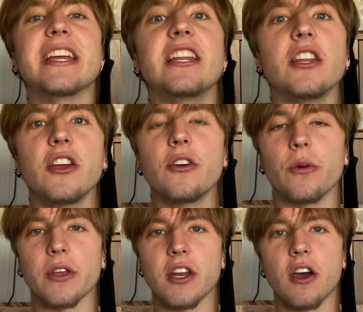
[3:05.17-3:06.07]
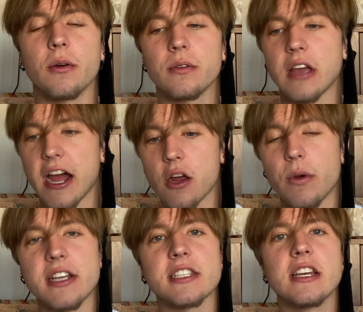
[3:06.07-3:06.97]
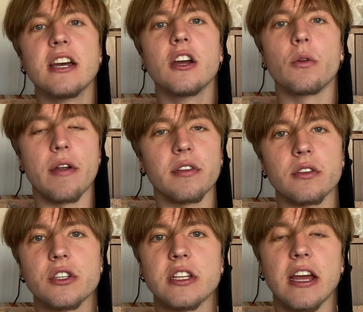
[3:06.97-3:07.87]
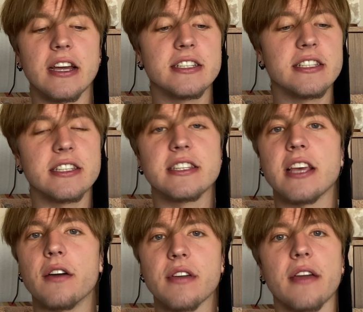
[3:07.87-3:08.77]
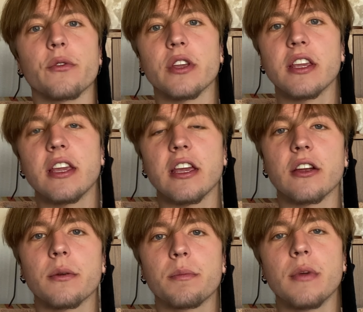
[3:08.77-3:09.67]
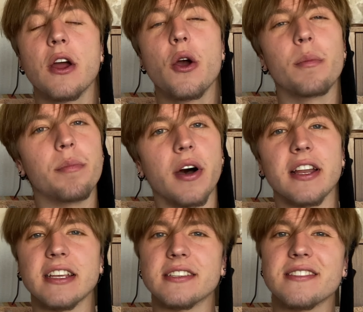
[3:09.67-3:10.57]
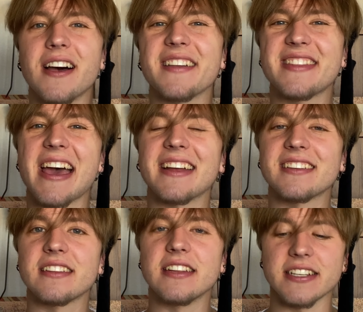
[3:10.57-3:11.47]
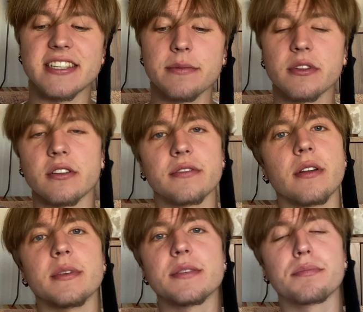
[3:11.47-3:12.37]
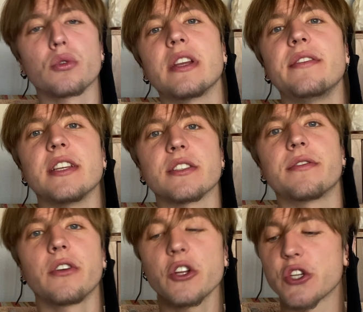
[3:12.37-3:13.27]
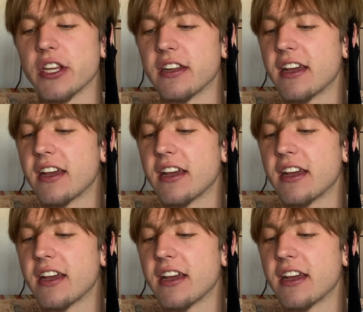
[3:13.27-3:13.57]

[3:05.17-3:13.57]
new, iOS revolutionizes itself every year, but is not that dissimilar from its previous version.